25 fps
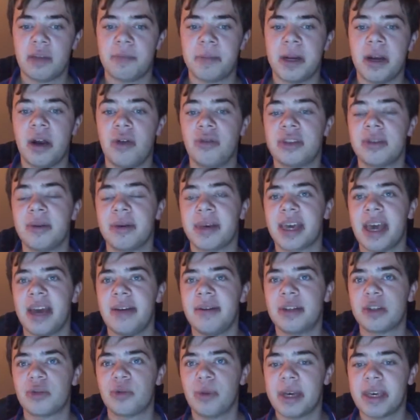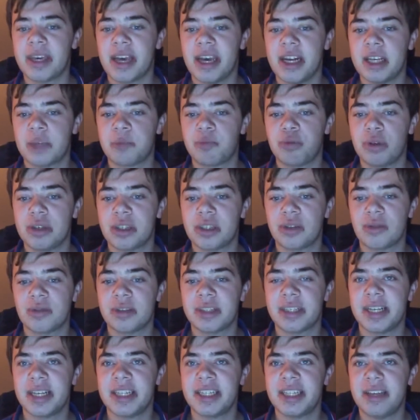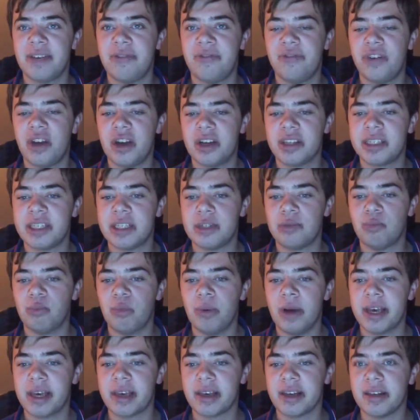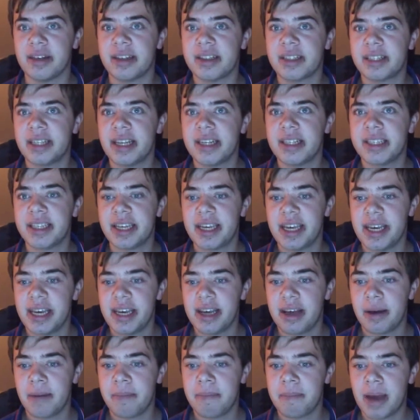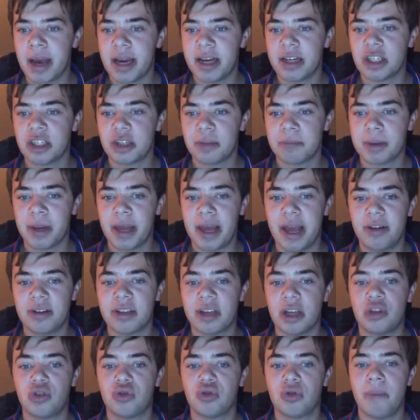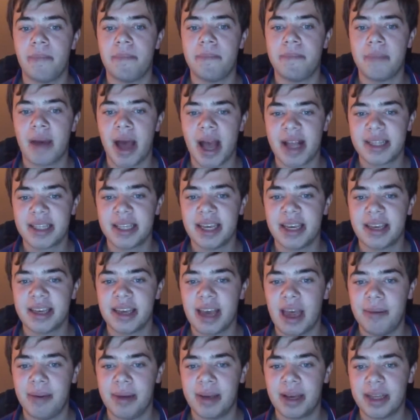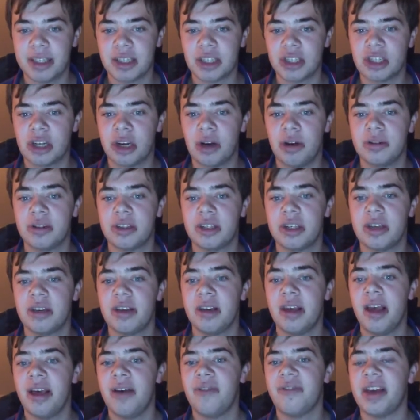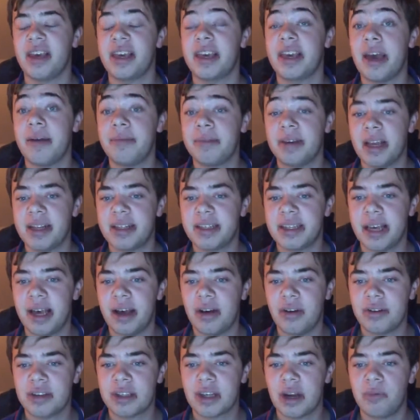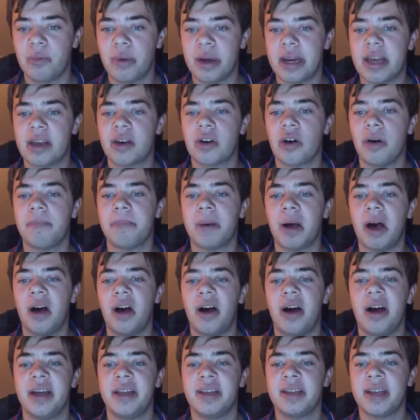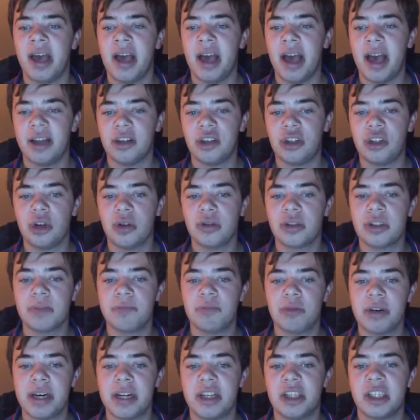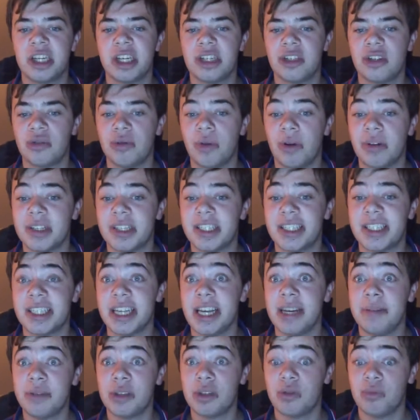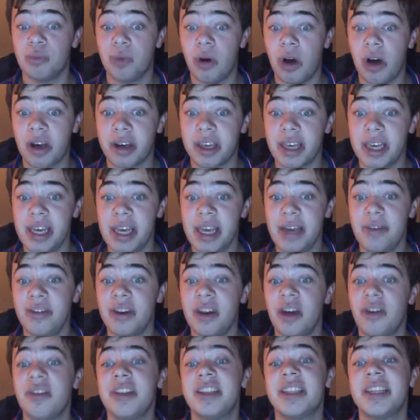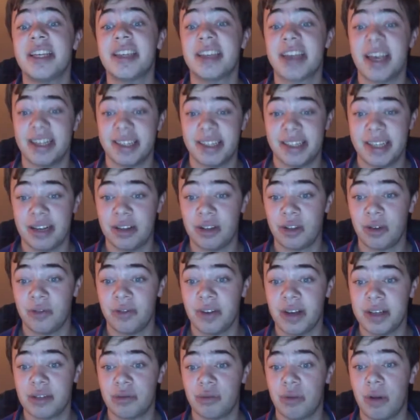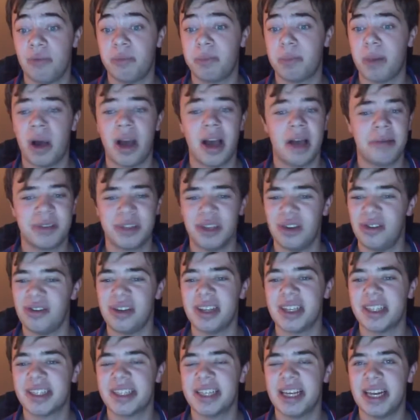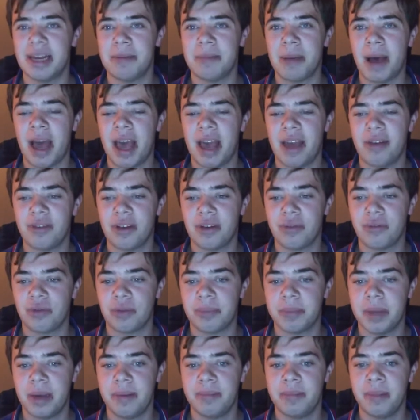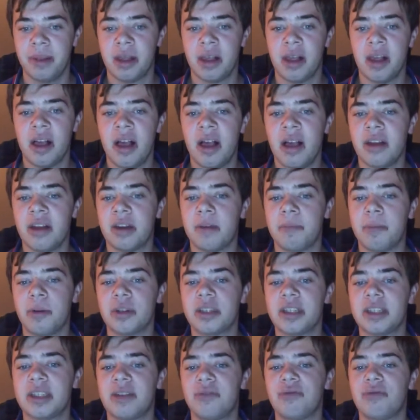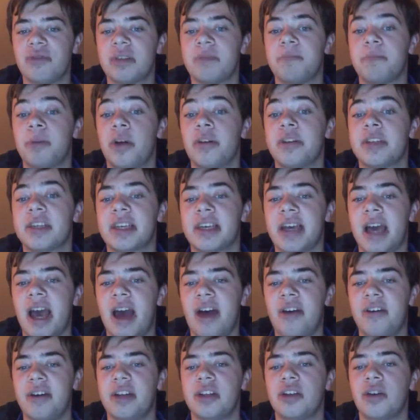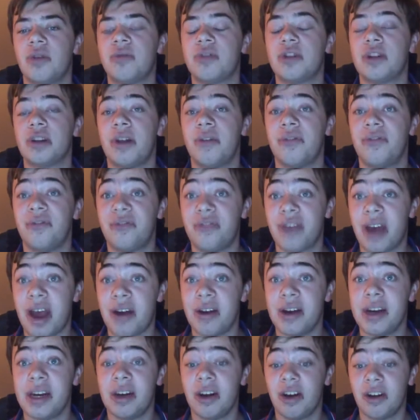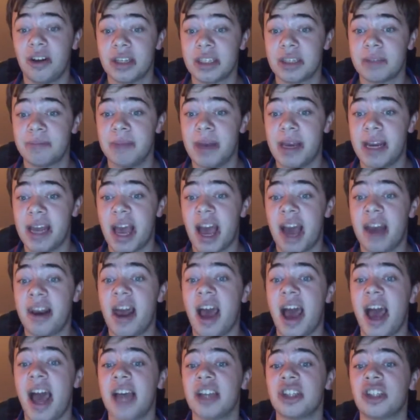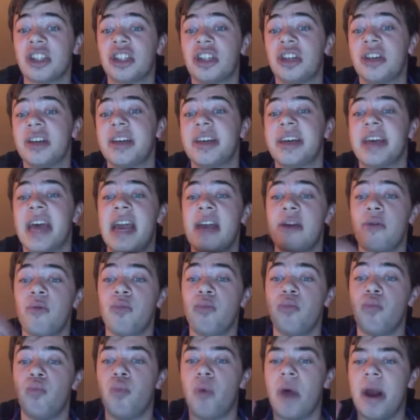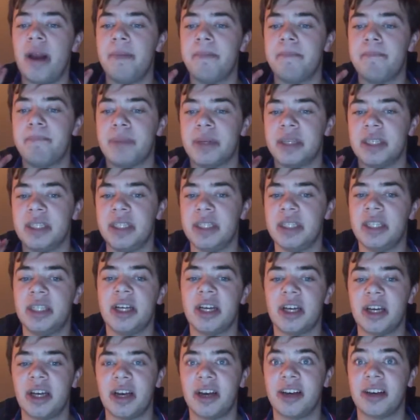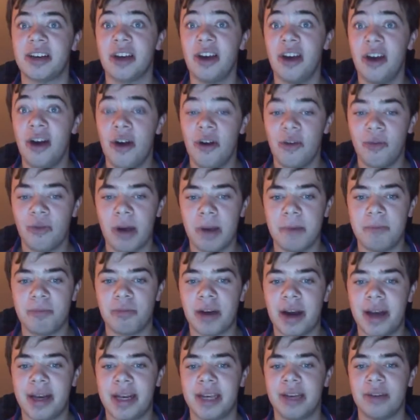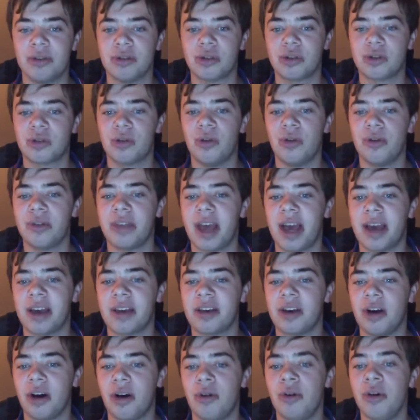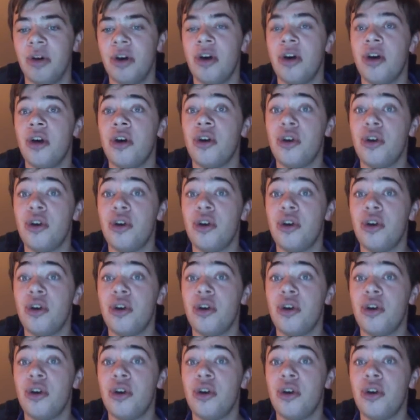The penultimate game this weekend is Bristol City versus Wigan. City managed to play out a dramatic game against Charlton. They kept their tails up when they got behind, and Johnson bringing Jeju on seemed to work, even though he did get sent off later on by absolutely silly behaviour from him. The positive response carried on to the very last minute and Ashton Gate went berserk when Brownhill scored that goal.